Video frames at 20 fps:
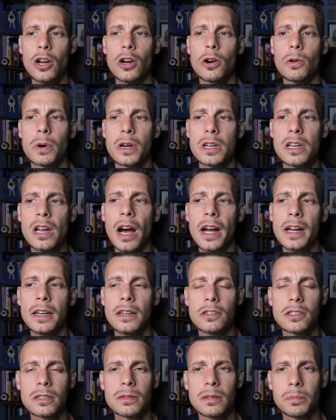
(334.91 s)
who were
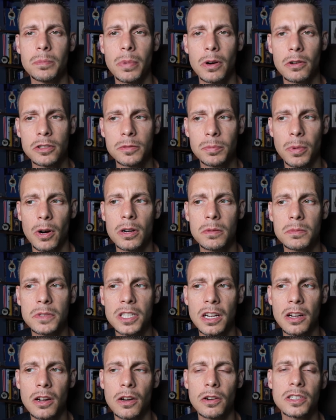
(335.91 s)
diagnosed with postpartum
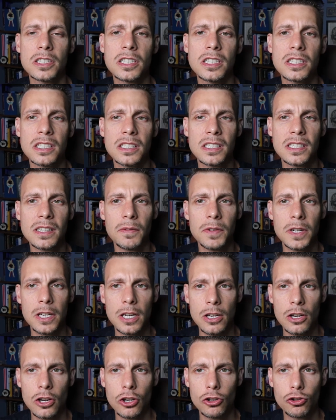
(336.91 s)
psychosis and
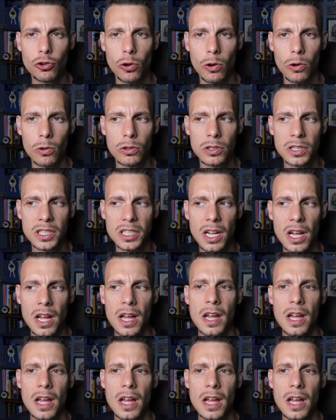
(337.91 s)
17 controls,